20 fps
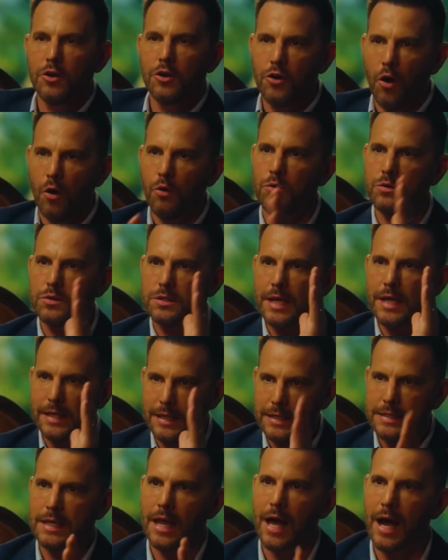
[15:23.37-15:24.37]
knows that
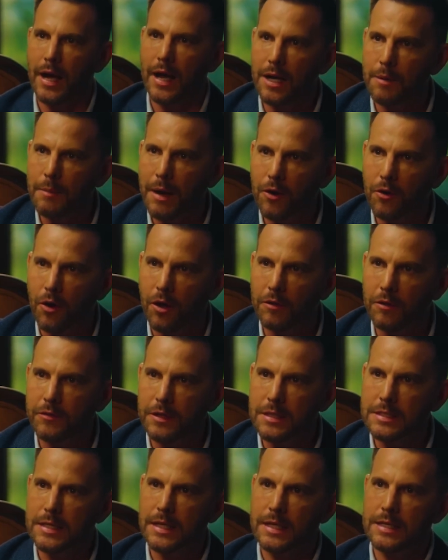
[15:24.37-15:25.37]
he's lying about all of
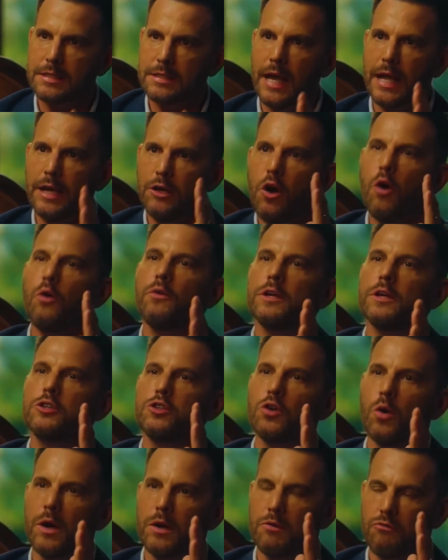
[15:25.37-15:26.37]
these things. They know that
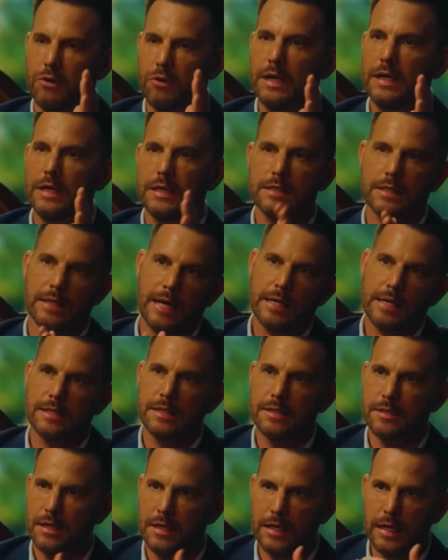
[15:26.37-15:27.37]
Joy Reid is in
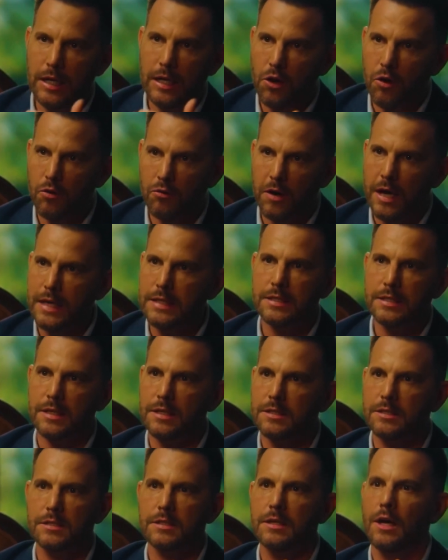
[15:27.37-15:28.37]
essence a
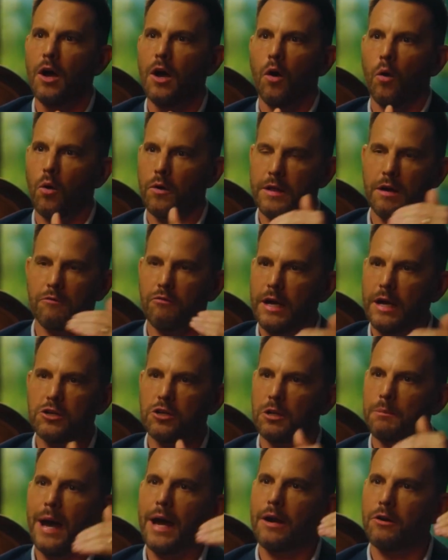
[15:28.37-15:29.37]
neo-racist, or that
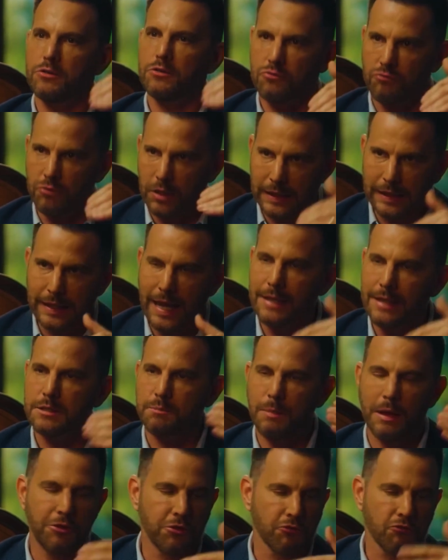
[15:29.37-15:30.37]
Rachel Maddow
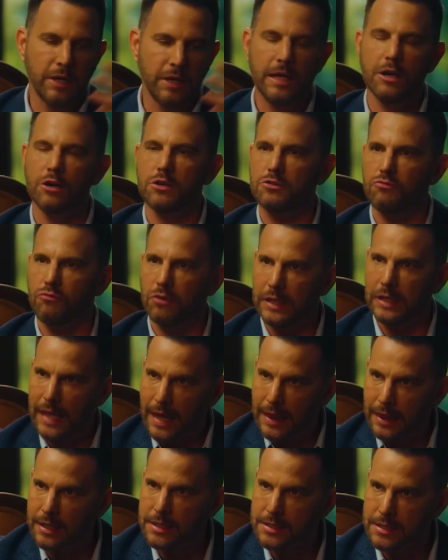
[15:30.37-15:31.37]
spent 3 years
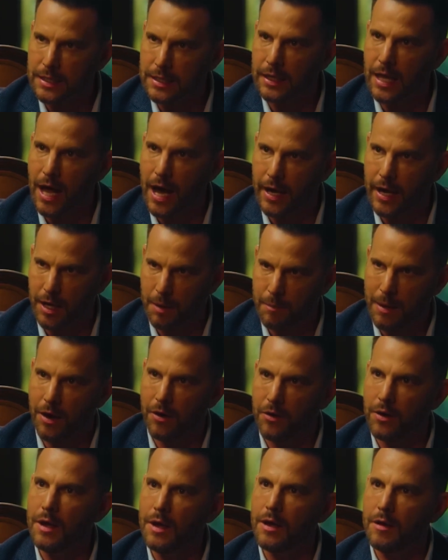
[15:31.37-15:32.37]
relentlessly lying
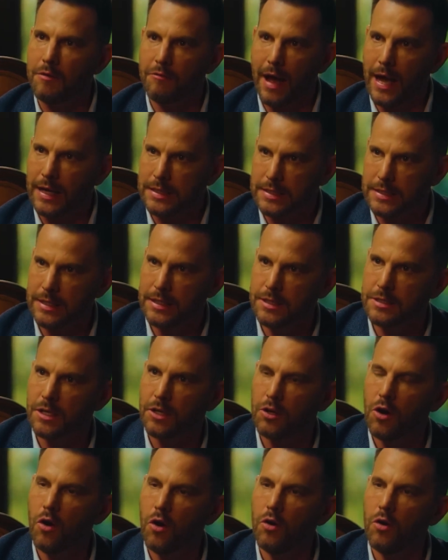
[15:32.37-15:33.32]
about vaccines and